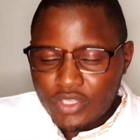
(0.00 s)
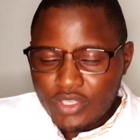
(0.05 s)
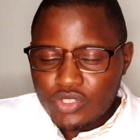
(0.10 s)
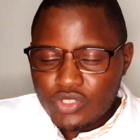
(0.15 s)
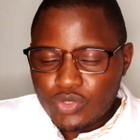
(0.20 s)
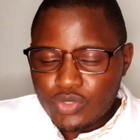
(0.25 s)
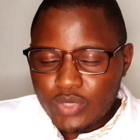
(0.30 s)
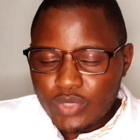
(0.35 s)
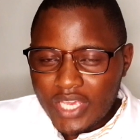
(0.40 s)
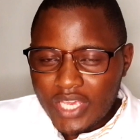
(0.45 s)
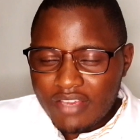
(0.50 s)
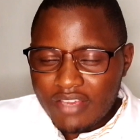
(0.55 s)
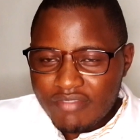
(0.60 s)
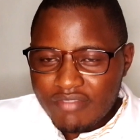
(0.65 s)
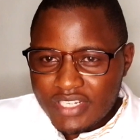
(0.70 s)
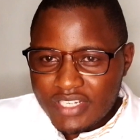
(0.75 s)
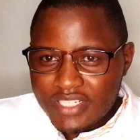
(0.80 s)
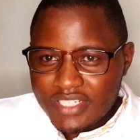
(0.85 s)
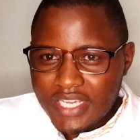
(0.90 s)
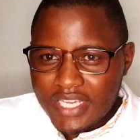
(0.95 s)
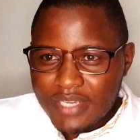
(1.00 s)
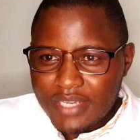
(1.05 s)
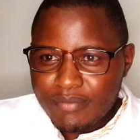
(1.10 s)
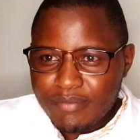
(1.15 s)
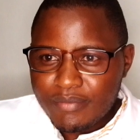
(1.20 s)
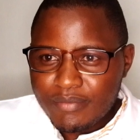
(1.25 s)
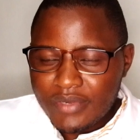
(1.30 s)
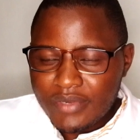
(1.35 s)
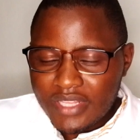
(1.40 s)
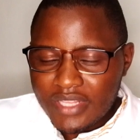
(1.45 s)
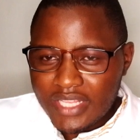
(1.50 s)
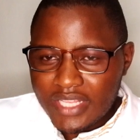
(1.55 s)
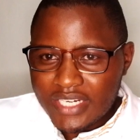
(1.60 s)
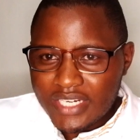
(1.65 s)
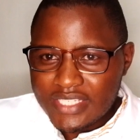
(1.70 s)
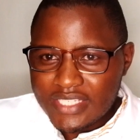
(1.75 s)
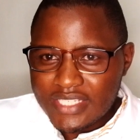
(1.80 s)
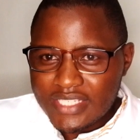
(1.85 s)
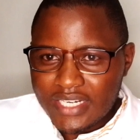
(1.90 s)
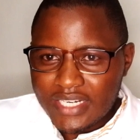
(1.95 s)
So every time there
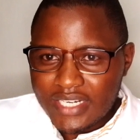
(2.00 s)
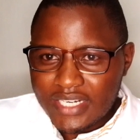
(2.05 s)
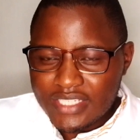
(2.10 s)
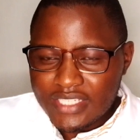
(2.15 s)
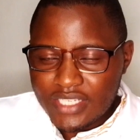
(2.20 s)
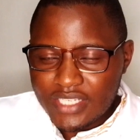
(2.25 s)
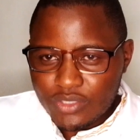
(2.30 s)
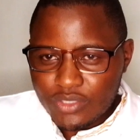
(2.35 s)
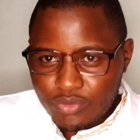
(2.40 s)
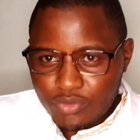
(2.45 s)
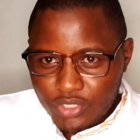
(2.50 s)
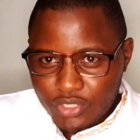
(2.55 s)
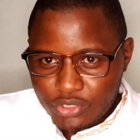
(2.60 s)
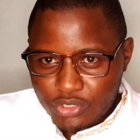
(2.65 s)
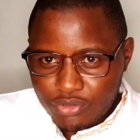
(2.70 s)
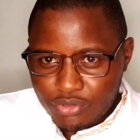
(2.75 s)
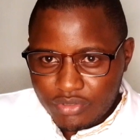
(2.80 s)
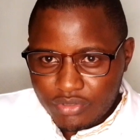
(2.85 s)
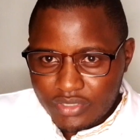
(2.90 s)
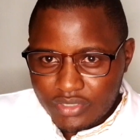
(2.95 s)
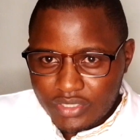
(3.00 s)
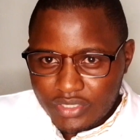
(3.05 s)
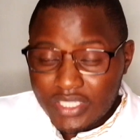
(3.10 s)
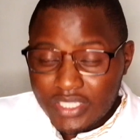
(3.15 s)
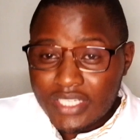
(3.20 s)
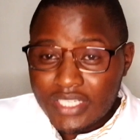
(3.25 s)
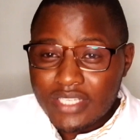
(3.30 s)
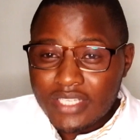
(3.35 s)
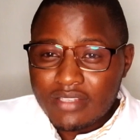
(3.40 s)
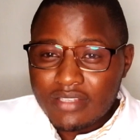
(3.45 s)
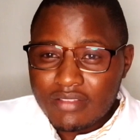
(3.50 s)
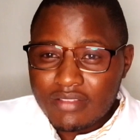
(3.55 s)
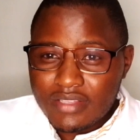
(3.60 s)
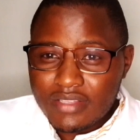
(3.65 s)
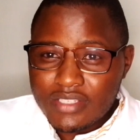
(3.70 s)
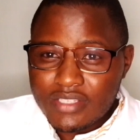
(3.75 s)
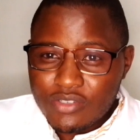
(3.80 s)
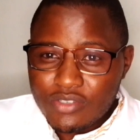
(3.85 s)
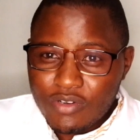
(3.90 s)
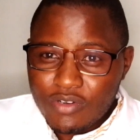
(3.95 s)
is an ejaculation,
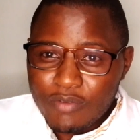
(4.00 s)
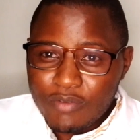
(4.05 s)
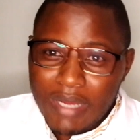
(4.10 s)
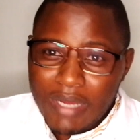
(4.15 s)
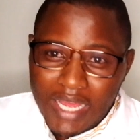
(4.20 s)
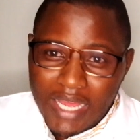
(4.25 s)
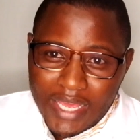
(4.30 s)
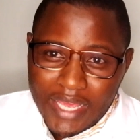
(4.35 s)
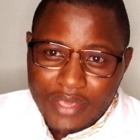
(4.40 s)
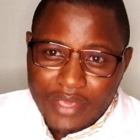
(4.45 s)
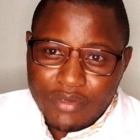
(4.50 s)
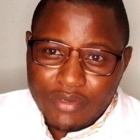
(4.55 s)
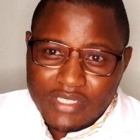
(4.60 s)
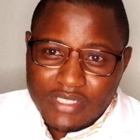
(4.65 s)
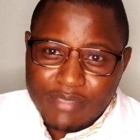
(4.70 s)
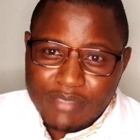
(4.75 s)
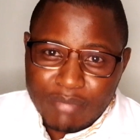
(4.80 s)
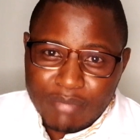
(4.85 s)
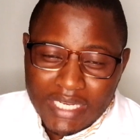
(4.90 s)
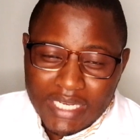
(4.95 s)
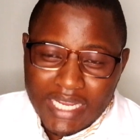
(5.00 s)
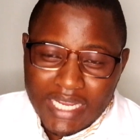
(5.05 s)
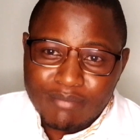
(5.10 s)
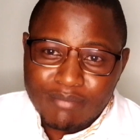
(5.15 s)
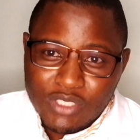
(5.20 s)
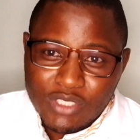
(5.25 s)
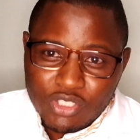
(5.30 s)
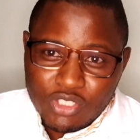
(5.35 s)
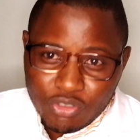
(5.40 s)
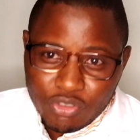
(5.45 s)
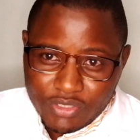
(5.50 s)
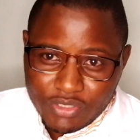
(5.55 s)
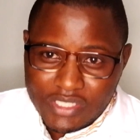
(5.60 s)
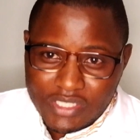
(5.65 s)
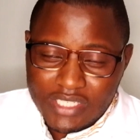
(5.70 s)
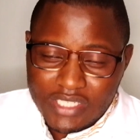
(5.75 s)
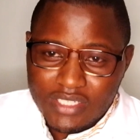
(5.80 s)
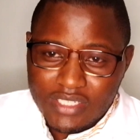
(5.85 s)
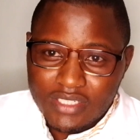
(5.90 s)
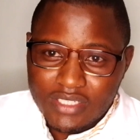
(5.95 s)
these copper ions becomes
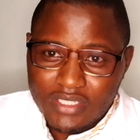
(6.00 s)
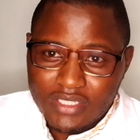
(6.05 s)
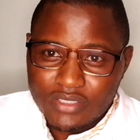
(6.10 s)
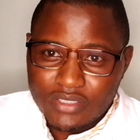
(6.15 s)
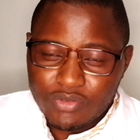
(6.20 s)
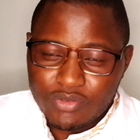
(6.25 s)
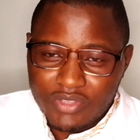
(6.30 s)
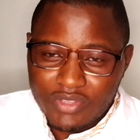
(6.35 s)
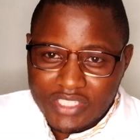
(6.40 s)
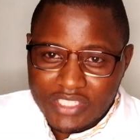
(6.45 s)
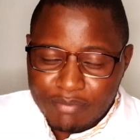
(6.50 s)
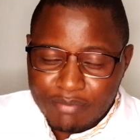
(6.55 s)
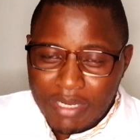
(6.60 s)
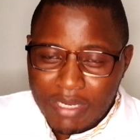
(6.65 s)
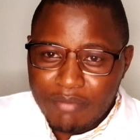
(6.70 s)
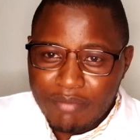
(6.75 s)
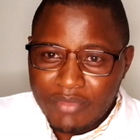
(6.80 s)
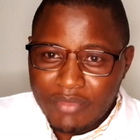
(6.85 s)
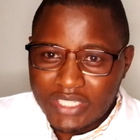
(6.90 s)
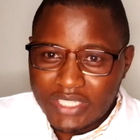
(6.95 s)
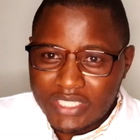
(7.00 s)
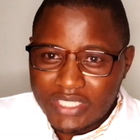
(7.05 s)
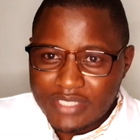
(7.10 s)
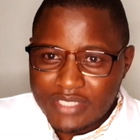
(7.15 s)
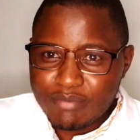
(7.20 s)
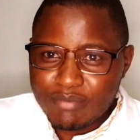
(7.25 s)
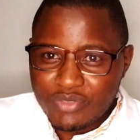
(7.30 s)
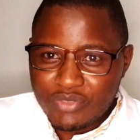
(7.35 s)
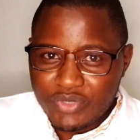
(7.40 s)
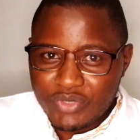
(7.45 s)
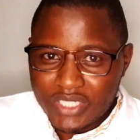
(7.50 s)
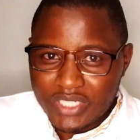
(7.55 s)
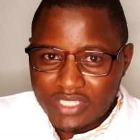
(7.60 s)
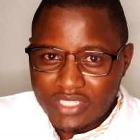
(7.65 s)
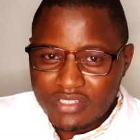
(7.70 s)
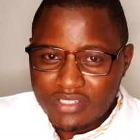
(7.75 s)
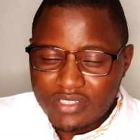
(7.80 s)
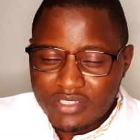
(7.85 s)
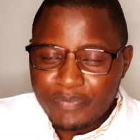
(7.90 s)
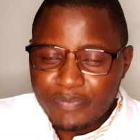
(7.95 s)
toxic to the sperm that has been
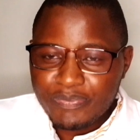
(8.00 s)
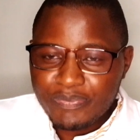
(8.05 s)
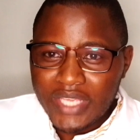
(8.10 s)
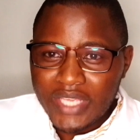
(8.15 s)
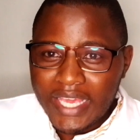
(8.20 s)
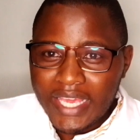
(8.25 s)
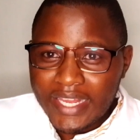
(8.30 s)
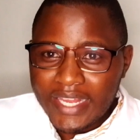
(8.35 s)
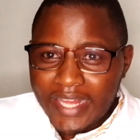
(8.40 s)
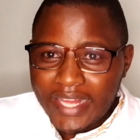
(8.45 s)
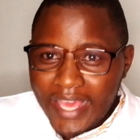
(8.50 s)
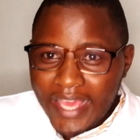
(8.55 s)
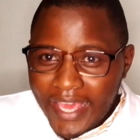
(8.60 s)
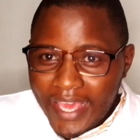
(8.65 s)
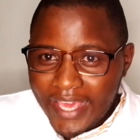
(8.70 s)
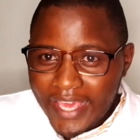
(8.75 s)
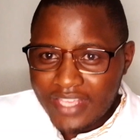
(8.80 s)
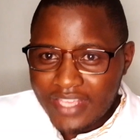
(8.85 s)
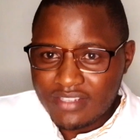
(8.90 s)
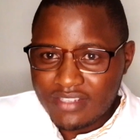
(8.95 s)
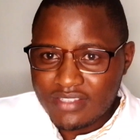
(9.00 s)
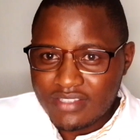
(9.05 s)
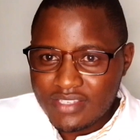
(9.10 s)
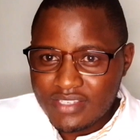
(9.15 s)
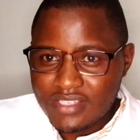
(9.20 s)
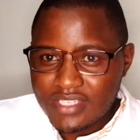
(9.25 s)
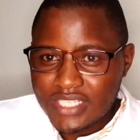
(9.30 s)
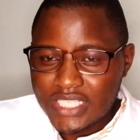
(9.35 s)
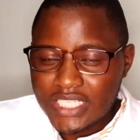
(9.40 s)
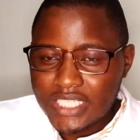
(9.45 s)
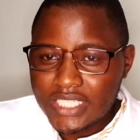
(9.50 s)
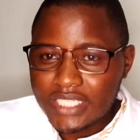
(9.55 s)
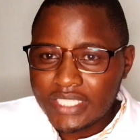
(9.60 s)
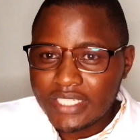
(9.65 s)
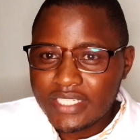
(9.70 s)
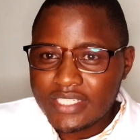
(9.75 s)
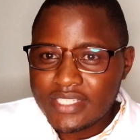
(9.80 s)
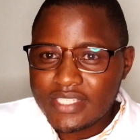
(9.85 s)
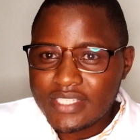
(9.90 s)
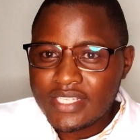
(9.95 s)
released, and hence
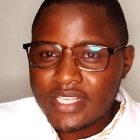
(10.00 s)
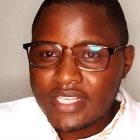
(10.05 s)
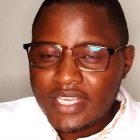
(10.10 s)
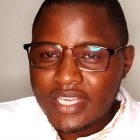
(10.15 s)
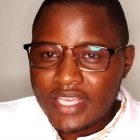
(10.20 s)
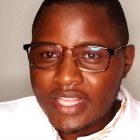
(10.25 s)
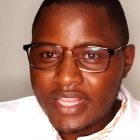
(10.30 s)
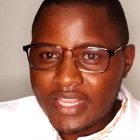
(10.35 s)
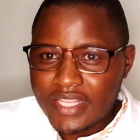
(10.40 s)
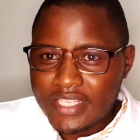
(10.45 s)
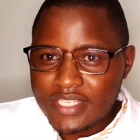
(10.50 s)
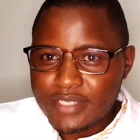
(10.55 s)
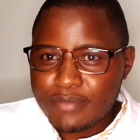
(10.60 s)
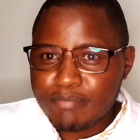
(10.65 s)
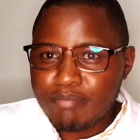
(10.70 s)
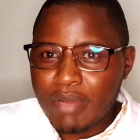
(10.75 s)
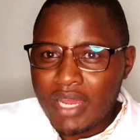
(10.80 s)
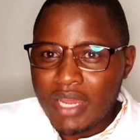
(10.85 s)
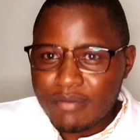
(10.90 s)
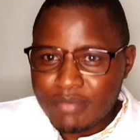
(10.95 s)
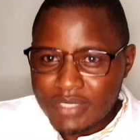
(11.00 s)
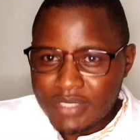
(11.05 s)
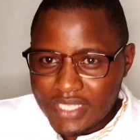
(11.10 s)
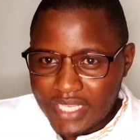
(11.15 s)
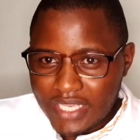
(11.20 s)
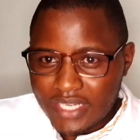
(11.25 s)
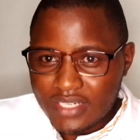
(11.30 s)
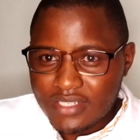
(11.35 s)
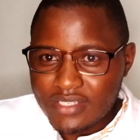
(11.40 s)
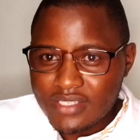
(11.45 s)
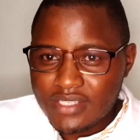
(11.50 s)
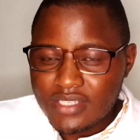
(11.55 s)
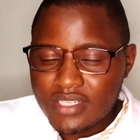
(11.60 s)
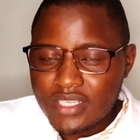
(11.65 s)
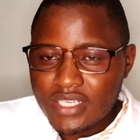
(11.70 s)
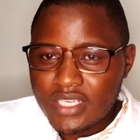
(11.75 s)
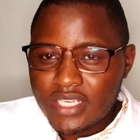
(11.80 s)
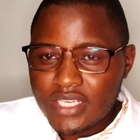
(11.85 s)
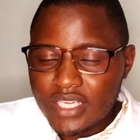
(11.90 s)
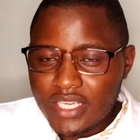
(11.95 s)
kills the sperm cells
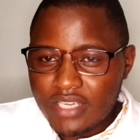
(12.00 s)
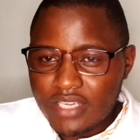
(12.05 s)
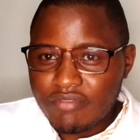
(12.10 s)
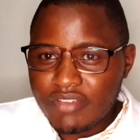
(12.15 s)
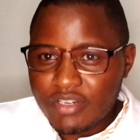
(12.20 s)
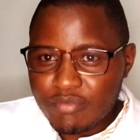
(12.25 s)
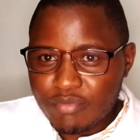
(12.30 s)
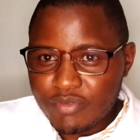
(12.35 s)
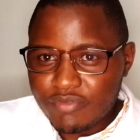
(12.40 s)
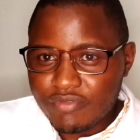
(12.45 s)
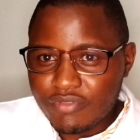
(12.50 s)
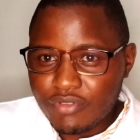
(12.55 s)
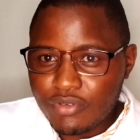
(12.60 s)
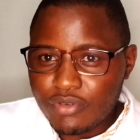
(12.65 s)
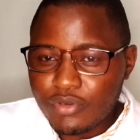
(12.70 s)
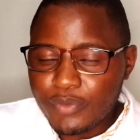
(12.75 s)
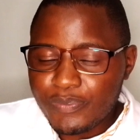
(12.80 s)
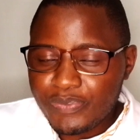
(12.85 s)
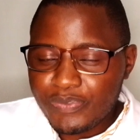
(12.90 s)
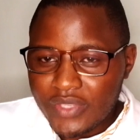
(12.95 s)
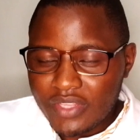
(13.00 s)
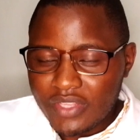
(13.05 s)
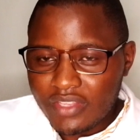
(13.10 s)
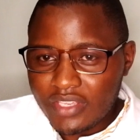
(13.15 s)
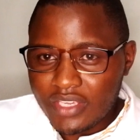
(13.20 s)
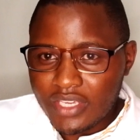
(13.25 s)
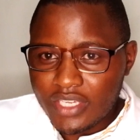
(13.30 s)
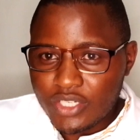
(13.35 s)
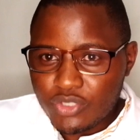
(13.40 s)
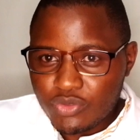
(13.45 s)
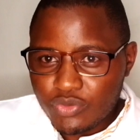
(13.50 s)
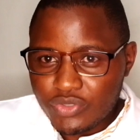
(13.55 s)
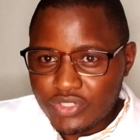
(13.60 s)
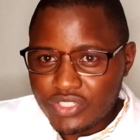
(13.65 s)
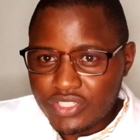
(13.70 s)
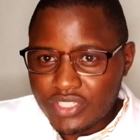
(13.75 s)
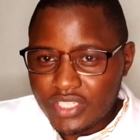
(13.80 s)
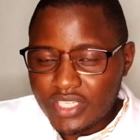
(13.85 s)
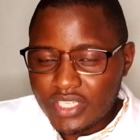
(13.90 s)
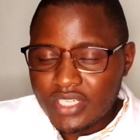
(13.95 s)
even before they get to
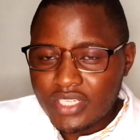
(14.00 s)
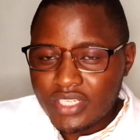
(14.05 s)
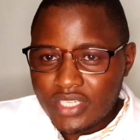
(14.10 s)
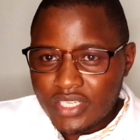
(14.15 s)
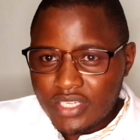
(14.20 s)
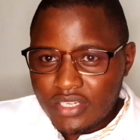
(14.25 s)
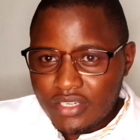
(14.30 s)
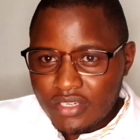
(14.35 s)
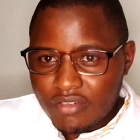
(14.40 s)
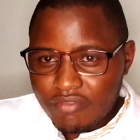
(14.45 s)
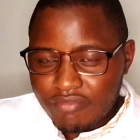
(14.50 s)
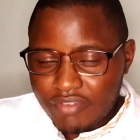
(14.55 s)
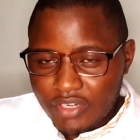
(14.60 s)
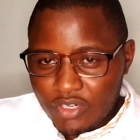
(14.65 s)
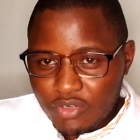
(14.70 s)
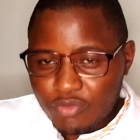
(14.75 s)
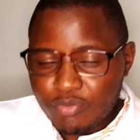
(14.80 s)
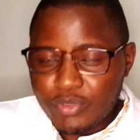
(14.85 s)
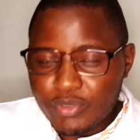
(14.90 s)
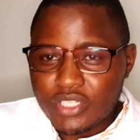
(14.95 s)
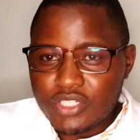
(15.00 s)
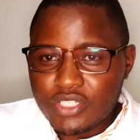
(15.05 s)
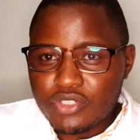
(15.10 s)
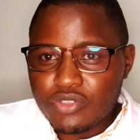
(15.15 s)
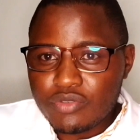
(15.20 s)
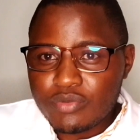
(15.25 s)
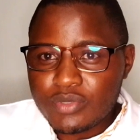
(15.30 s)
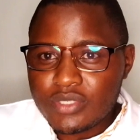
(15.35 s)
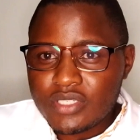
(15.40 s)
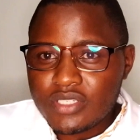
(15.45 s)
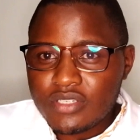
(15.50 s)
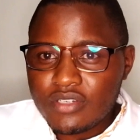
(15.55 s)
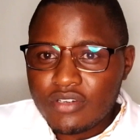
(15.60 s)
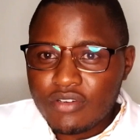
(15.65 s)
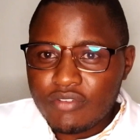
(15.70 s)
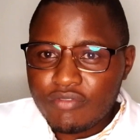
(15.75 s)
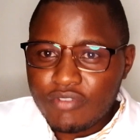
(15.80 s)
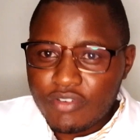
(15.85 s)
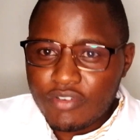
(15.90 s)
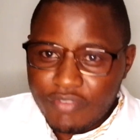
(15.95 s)
reach the fallopian tubes
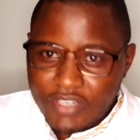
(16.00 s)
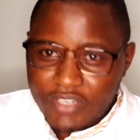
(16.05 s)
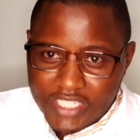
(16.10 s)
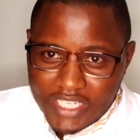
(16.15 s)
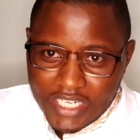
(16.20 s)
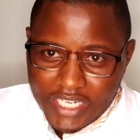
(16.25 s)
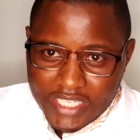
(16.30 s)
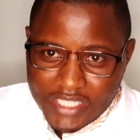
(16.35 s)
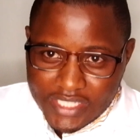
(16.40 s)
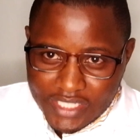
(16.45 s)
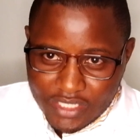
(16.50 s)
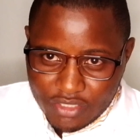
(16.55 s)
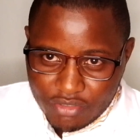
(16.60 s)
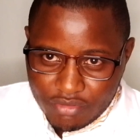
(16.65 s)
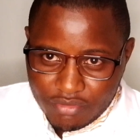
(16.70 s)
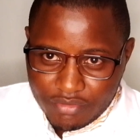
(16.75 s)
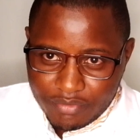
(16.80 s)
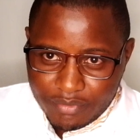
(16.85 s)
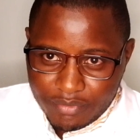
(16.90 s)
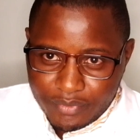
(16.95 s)
for fertilization.